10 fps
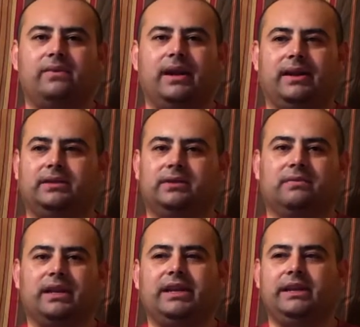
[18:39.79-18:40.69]
with like some
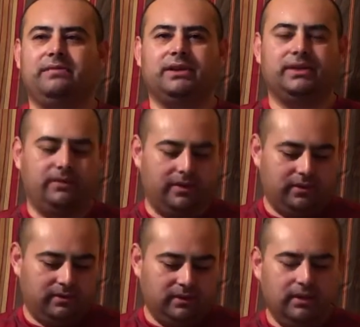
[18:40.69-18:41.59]
cleaning material.